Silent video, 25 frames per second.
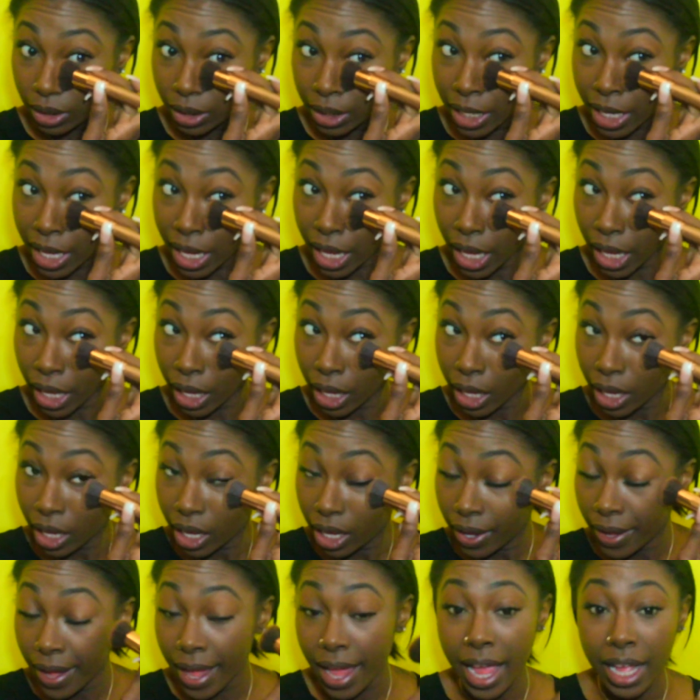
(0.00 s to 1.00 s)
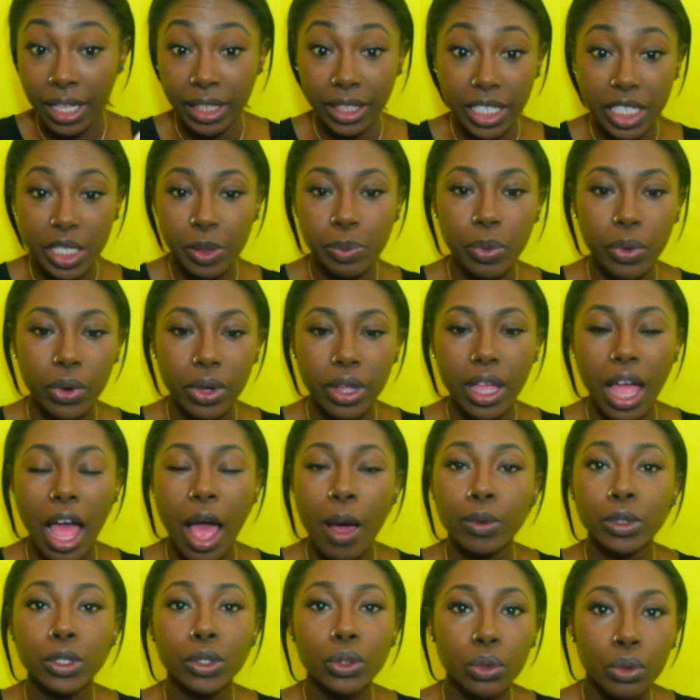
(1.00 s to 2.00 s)
yeah, at this point
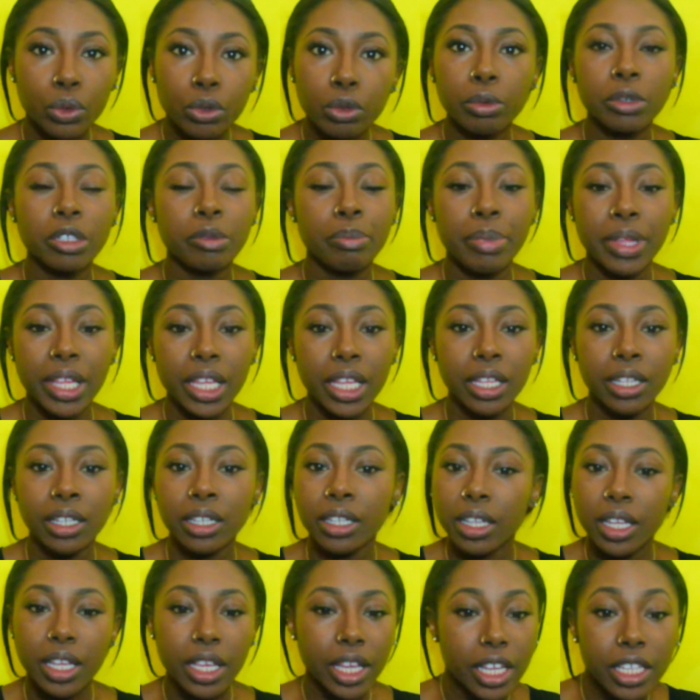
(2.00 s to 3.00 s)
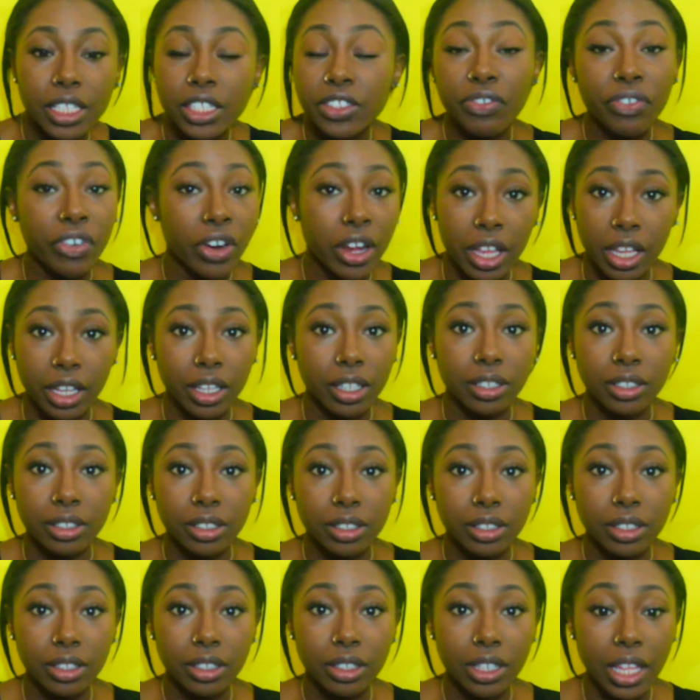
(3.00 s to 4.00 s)
I was cool with being his friend.
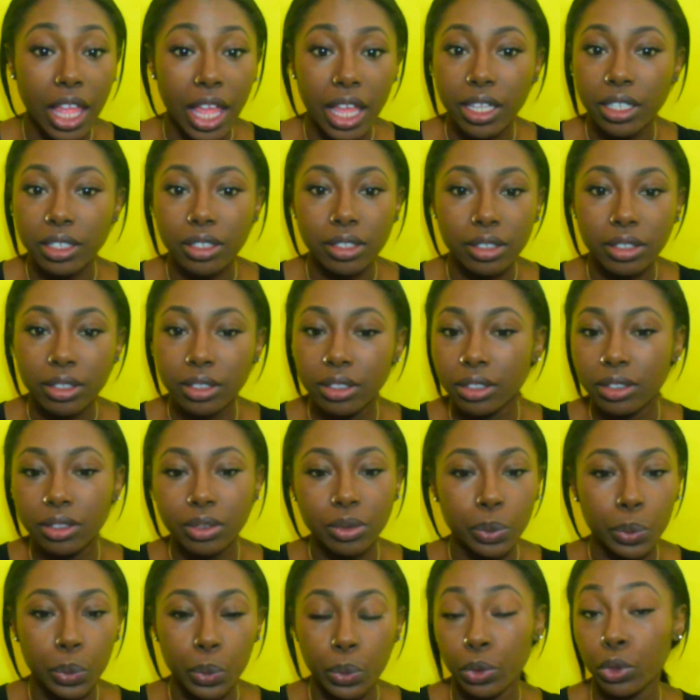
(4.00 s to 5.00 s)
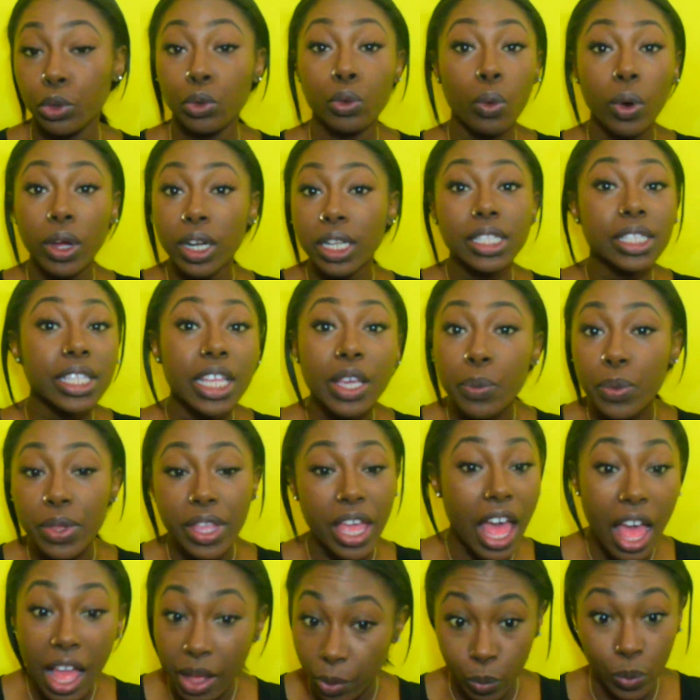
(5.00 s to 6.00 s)
Like, you want to say
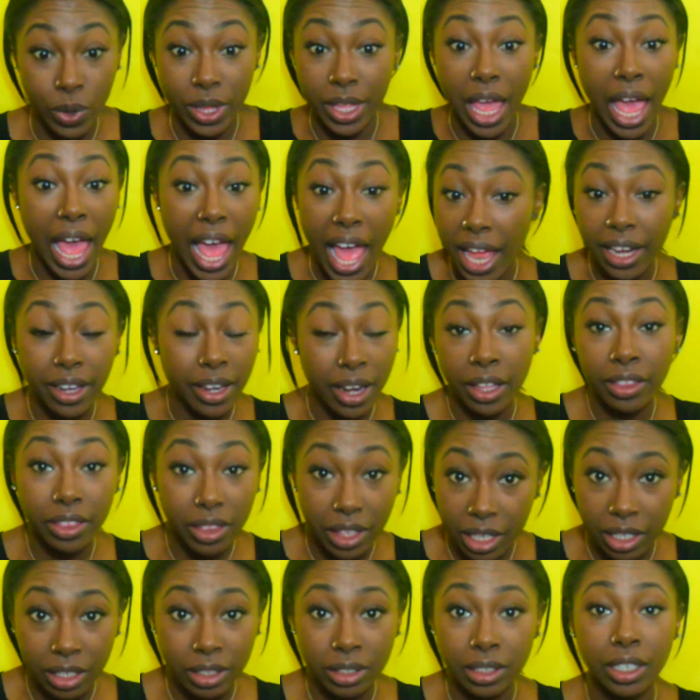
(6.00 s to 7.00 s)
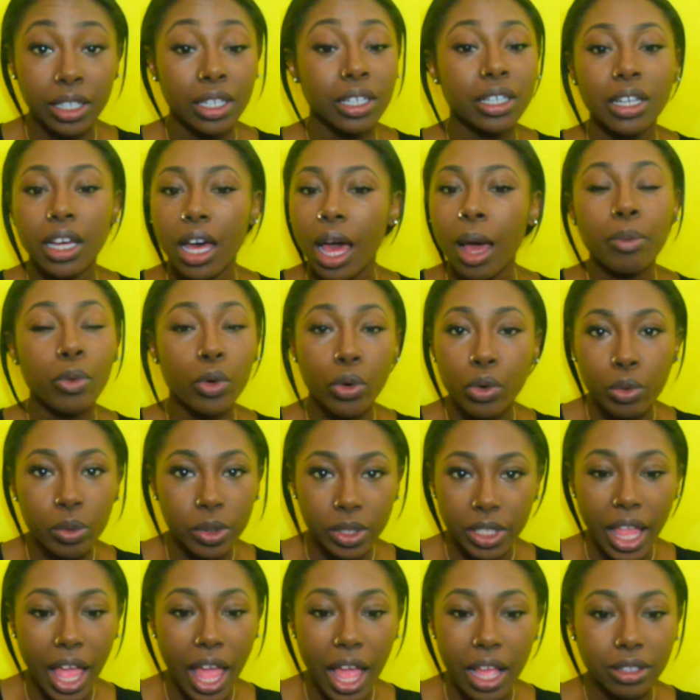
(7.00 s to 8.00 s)
we had nothing, I'm cool
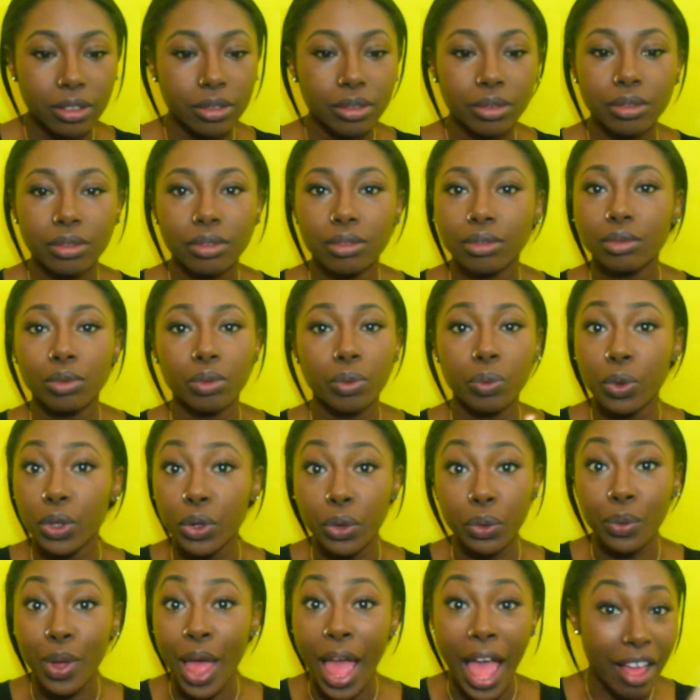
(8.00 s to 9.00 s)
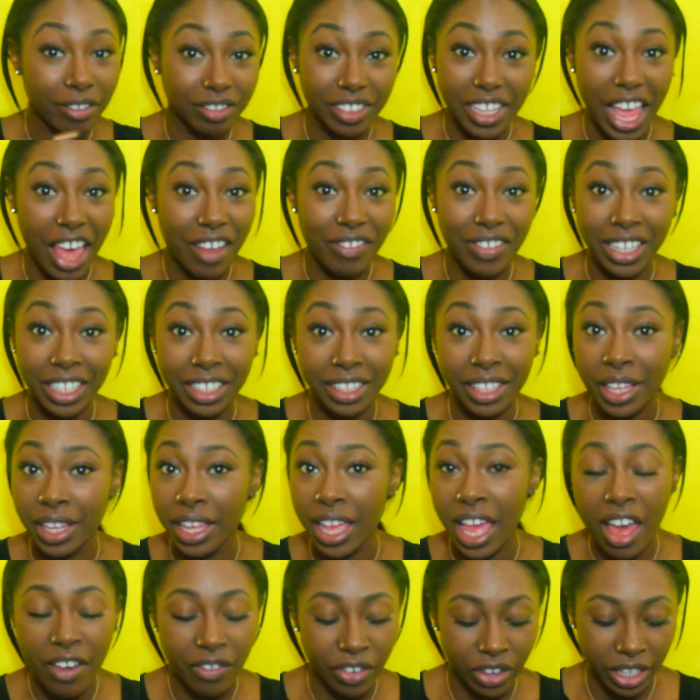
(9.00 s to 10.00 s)
with that. We don't have to have
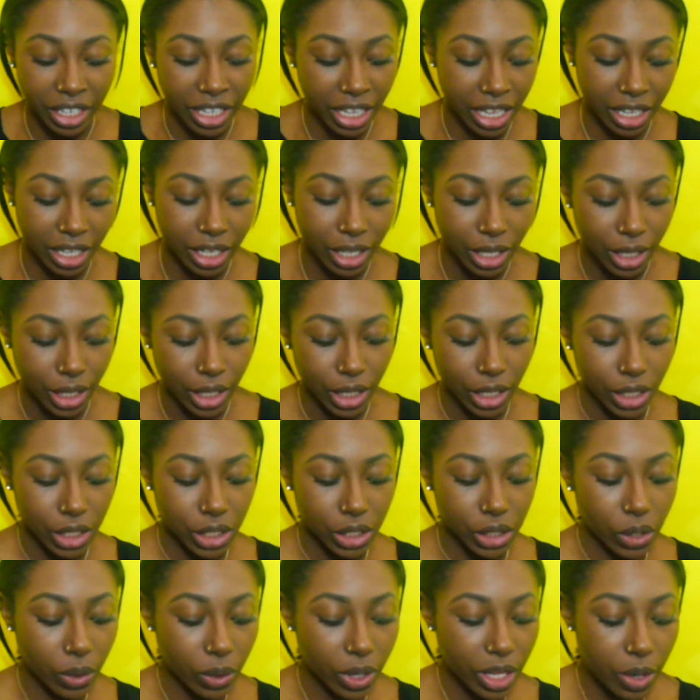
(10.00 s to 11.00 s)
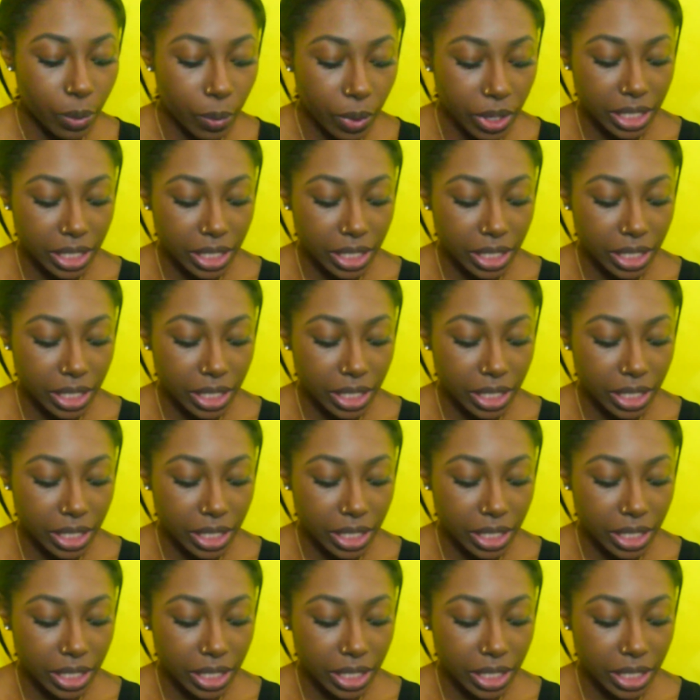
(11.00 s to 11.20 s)
anything ever again. So he